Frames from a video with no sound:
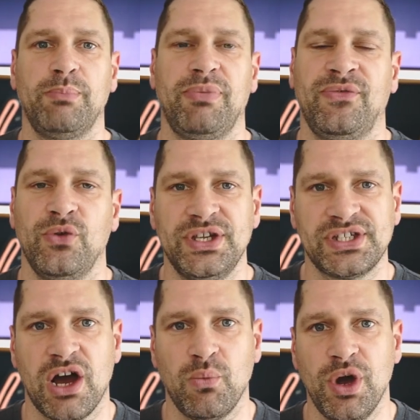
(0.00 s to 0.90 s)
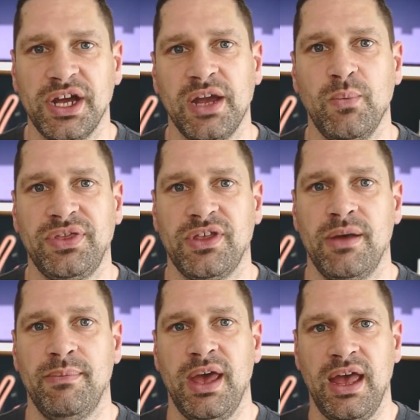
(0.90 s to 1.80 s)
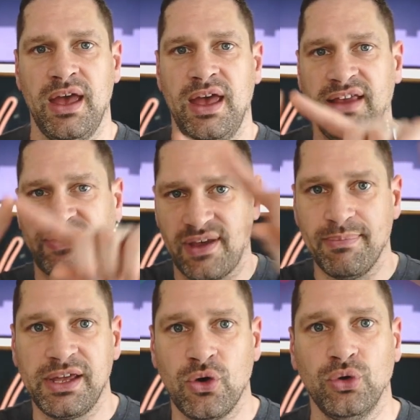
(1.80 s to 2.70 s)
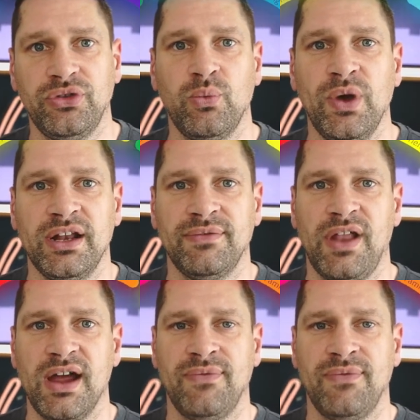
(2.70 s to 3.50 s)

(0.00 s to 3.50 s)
before you start working with them is something called the Wheel of Life.